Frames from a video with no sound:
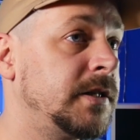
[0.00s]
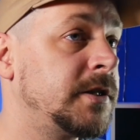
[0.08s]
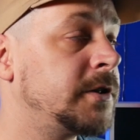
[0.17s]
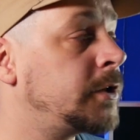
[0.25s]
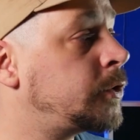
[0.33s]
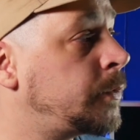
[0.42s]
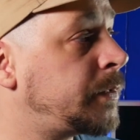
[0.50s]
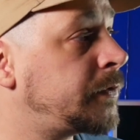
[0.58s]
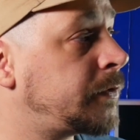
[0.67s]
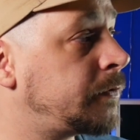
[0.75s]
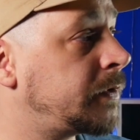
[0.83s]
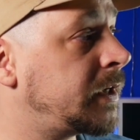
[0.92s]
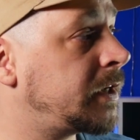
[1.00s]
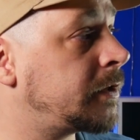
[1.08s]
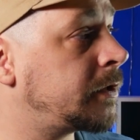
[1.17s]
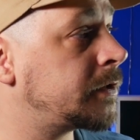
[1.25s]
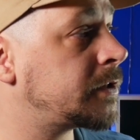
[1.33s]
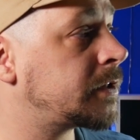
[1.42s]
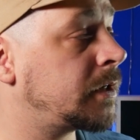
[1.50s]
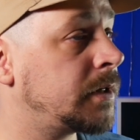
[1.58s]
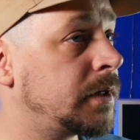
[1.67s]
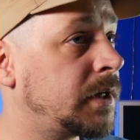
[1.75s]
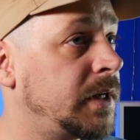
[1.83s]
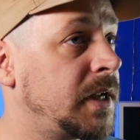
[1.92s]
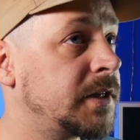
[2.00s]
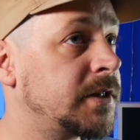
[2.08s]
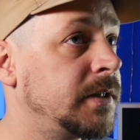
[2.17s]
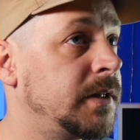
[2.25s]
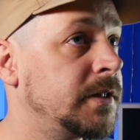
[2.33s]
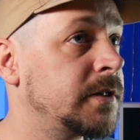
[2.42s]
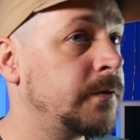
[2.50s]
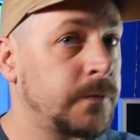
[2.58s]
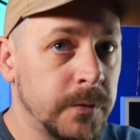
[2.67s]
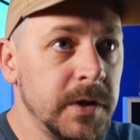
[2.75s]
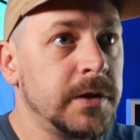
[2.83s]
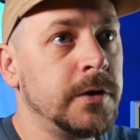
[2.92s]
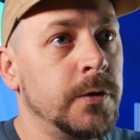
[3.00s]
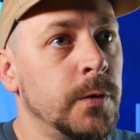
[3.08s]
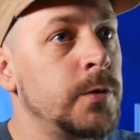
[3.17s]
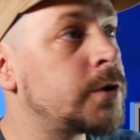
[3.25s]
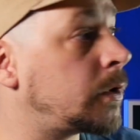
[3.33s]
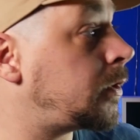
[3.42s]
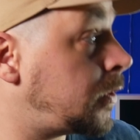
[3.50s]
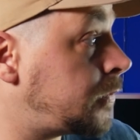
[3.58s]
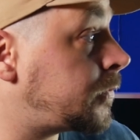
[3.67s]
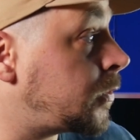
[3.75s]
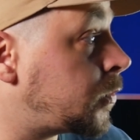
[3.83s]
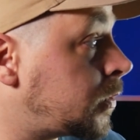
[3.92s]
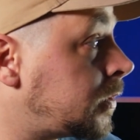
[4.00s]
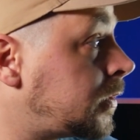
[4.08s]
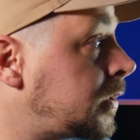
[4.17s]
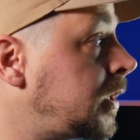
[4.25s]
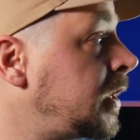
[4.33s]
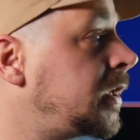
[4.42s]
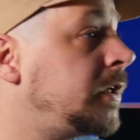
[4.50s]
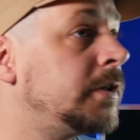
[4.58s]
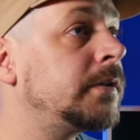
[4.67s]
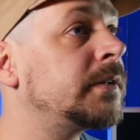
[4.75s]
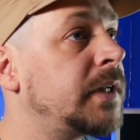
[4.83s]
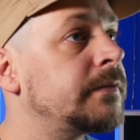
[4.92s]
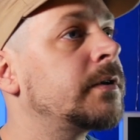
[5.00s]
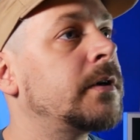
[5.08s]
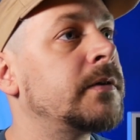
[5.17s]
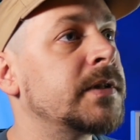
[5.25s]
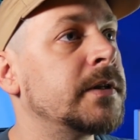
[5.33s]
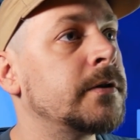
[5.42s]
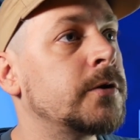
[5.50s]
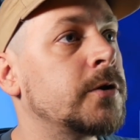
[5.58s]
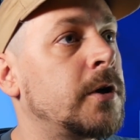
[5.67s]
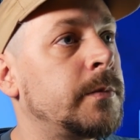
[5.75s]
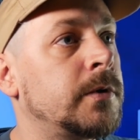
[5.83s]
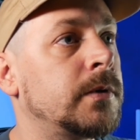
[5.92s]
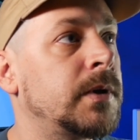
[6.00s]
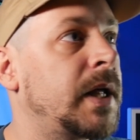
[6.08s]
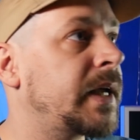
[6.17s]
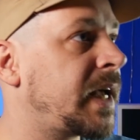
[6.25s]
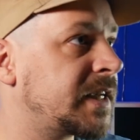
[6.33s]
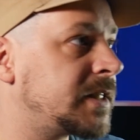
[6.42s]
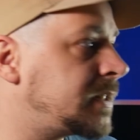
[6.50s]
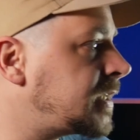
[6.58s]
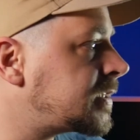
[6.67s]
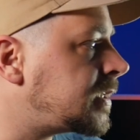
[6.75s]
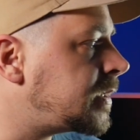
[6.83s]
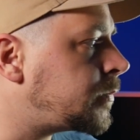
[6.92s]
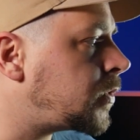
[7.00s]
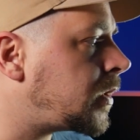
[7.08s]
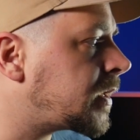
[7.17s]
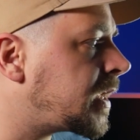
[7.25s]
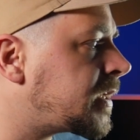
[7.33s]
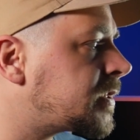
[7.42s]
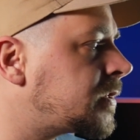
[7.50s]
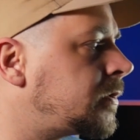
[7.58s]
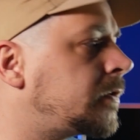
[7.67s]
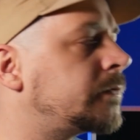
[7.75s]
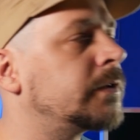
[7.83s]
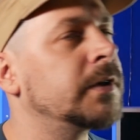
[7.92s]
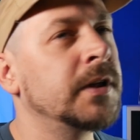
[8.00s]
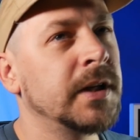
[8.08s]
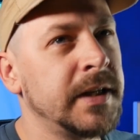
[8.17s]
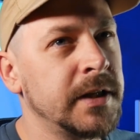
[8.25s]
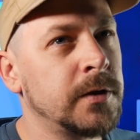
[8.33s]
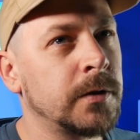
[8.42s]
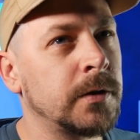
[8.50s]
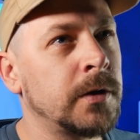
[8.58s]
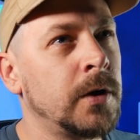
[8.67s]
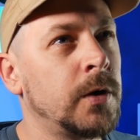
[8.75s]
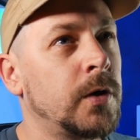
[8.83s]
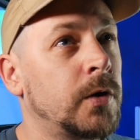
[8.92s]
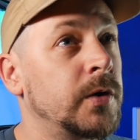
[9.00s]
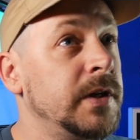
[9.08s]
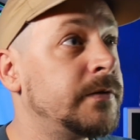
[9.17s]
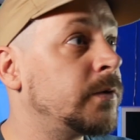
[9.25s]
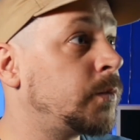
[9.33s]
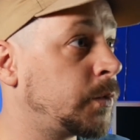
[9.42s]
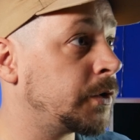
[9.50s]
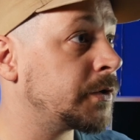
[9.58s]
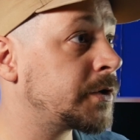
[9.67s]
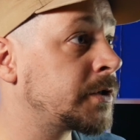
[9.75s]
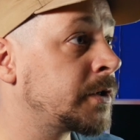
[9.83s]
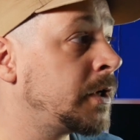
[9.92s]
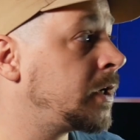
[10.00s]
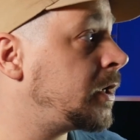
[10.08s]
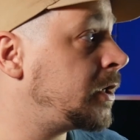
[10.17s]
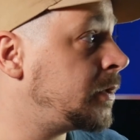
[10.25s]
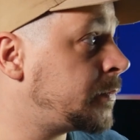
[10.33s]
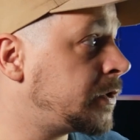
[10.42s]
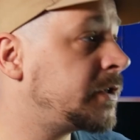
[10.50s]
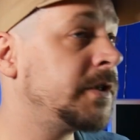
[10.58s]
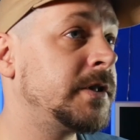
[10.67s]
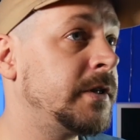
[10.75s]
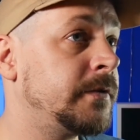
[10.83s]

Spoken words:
since the 2.4 gigahertz connection is free to use all over the world, you'll never run into trouble like accidentally broadcasting over an illegal, or even worse, an emergency